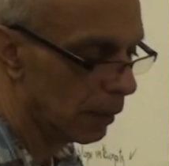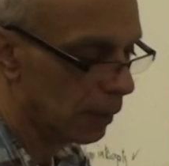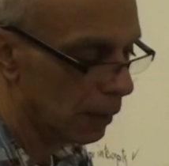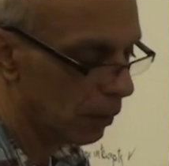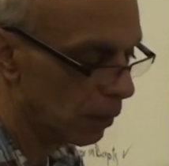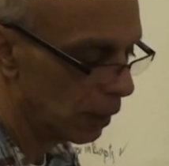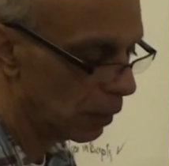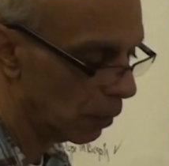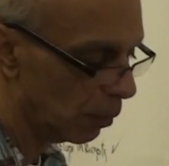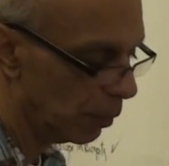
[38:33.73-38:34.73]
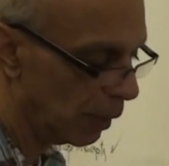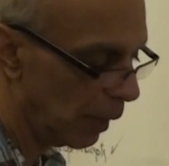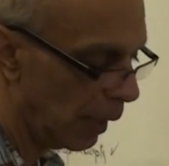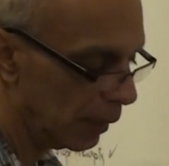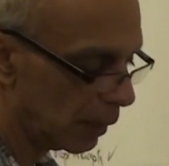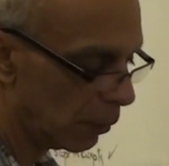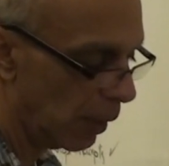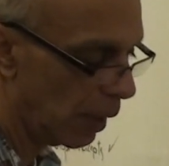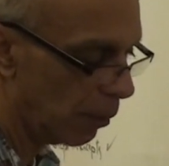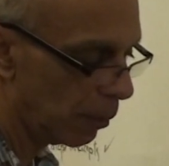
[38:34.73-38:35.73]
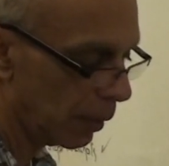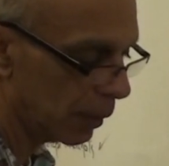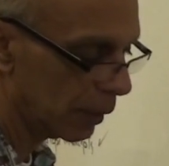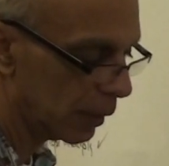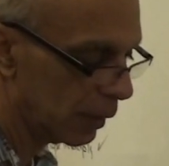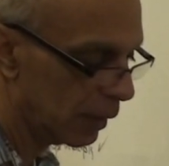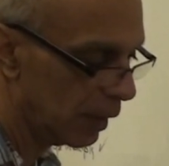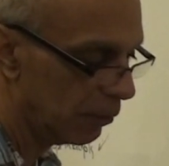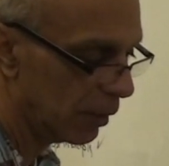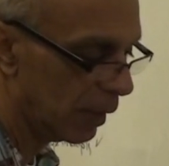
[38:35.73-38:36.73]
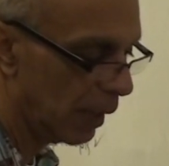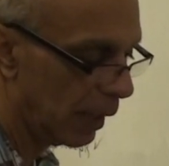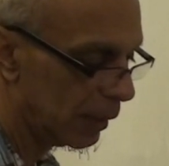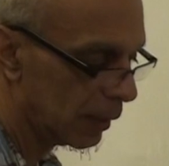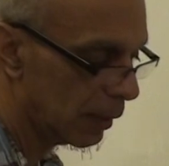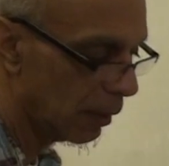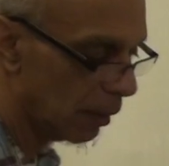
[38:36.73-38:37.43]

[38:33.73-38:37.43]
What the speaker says: So this is gonna be x squared plus 7x